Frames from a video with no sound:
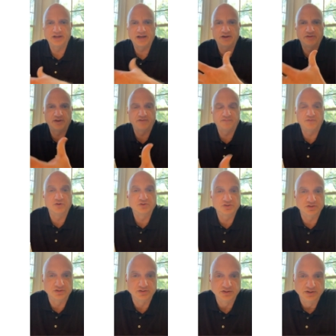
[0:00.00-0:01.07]
how they
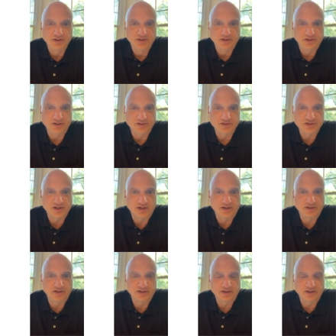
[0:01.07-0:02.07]
function inside.